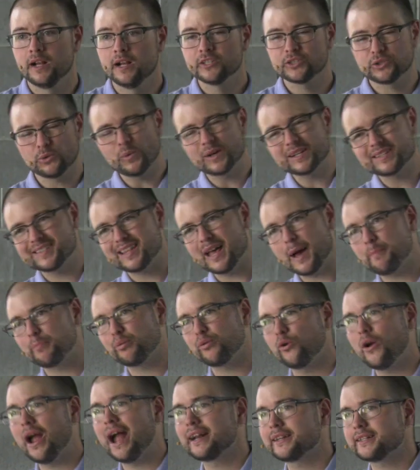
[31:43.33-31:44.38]
So what does that
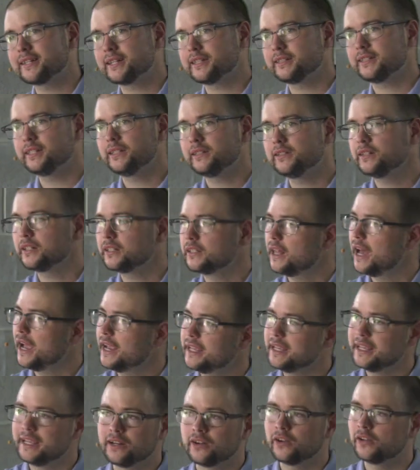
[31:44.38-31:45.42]
practically look
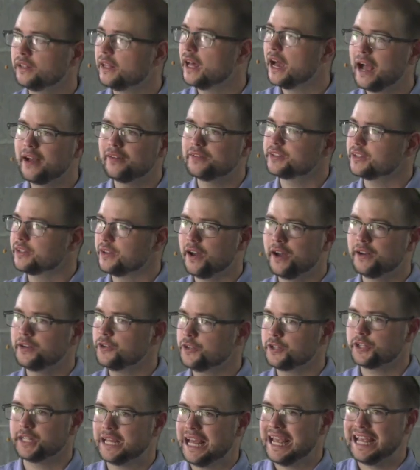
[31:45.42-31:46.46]
like in our lives to
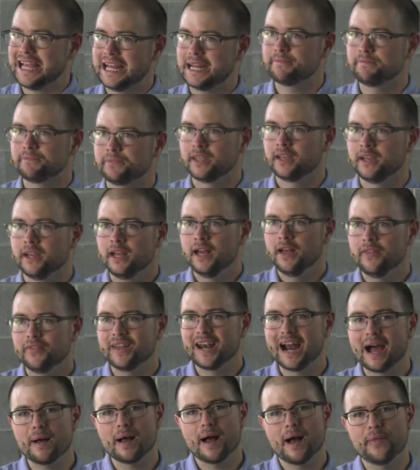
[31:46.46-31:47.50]
understand?
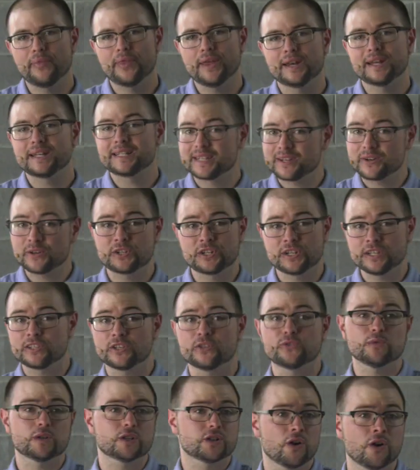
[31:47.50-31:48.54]
That until
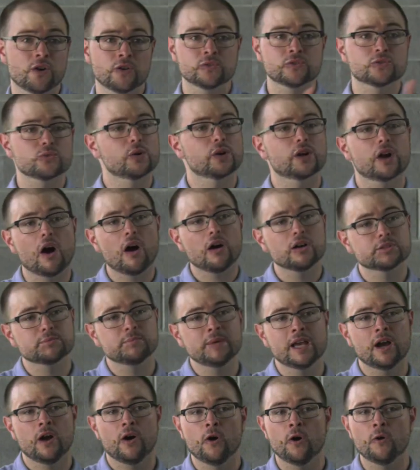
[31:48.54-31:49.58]
Jesus returns or calls
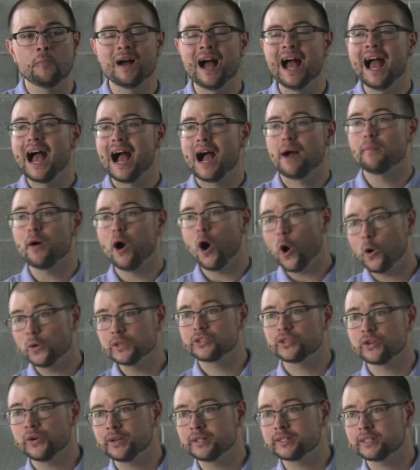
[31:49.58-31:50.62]
me home, I'm
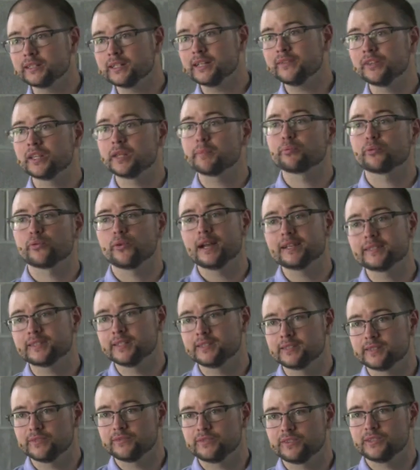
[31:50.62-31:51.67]
always going to live in the
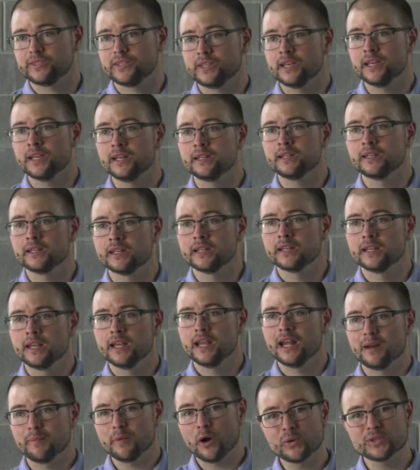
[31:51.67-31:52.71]
presence of sin, and
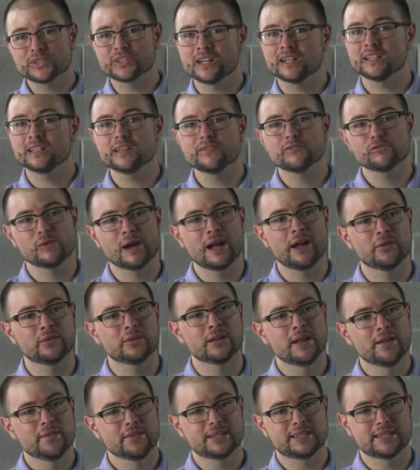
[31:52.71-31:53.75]
I'm always going to live around
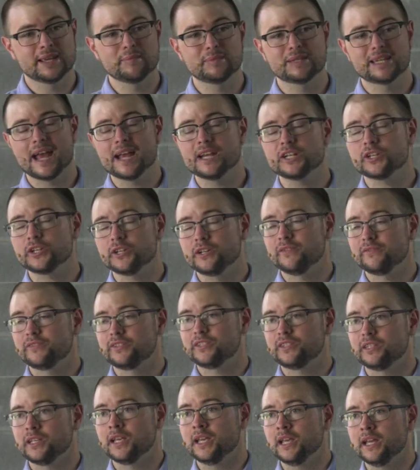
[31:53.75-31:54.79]
the temptation of
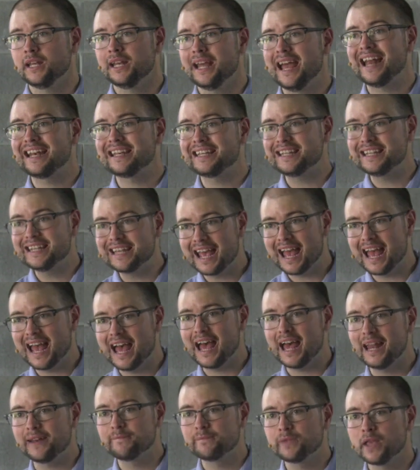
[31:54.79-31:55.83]
sin, and
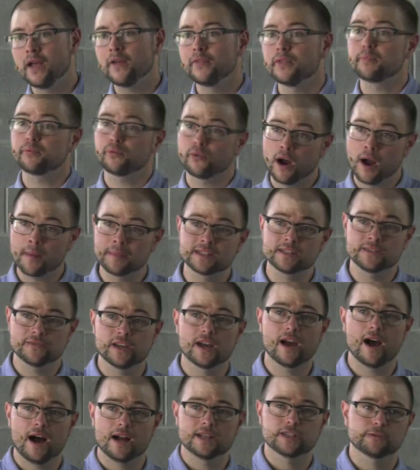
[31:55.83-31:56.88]
yet the promise of the
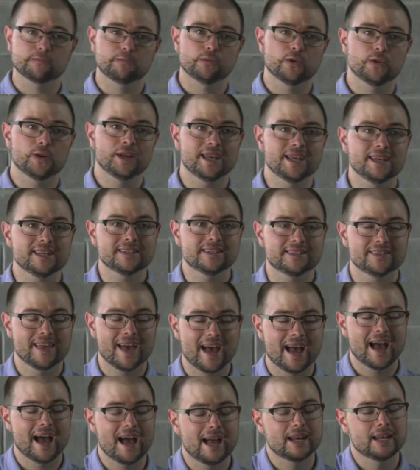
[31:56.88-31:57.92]
gospel is
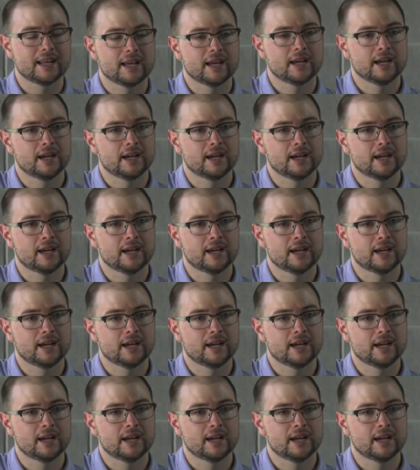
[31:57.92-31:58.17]
that